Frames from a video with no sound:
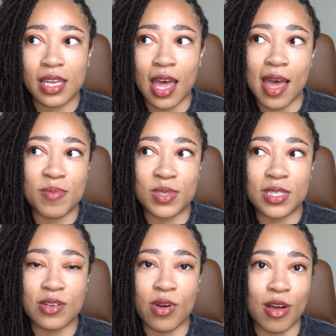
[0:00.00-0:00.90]
I'm
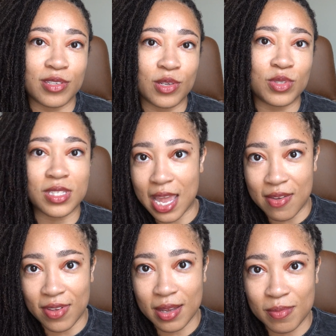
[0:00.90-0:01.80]
still also
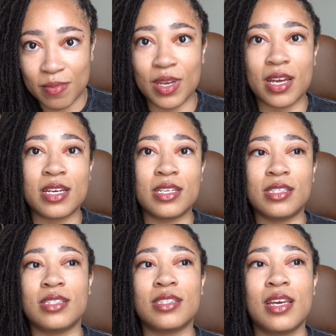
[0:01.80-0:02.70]
saving
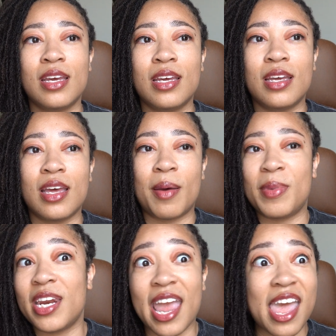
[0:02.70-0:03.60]
because I
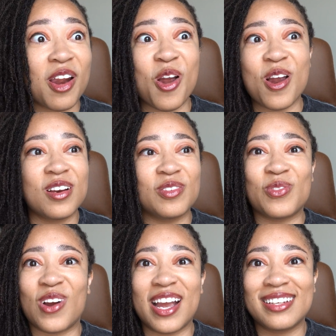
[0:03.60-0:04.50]
mean, it can't hurt,
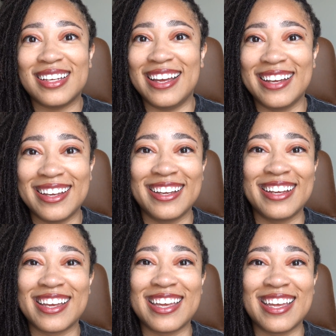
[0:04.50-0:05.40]
right?
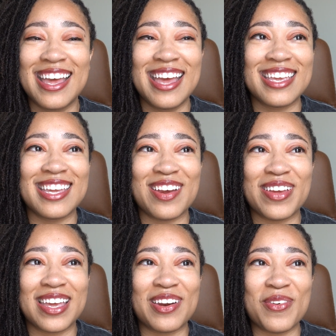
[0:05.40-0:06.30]
You know,
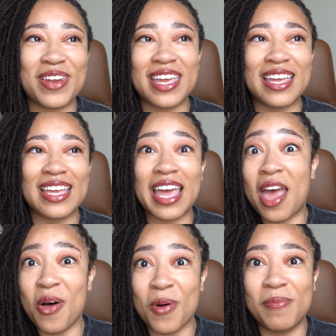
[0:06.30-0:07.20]
it can only
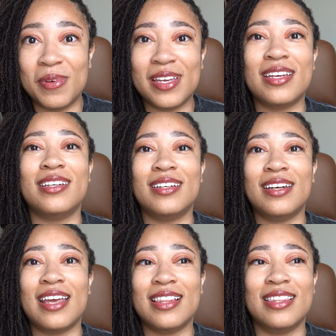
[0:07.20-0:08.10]
help
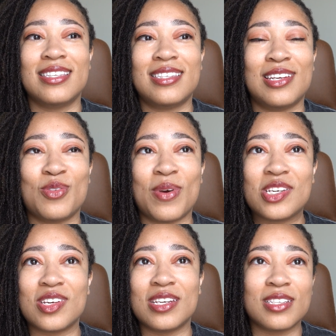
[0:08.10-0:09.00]
in this situation.